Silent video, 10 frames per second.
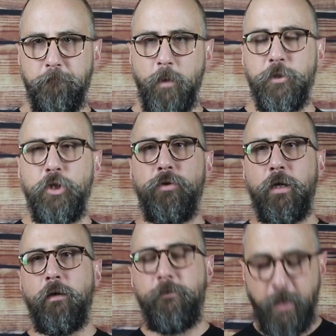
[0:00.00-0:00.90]
Number 2,
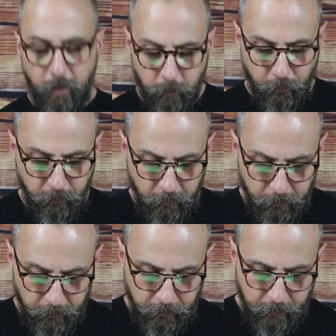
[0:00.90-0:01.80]
they're
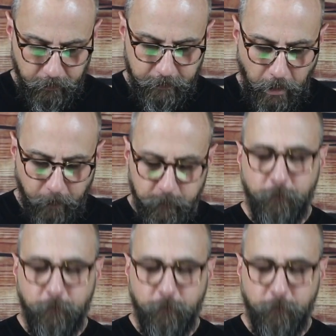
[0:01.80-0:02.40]
available in times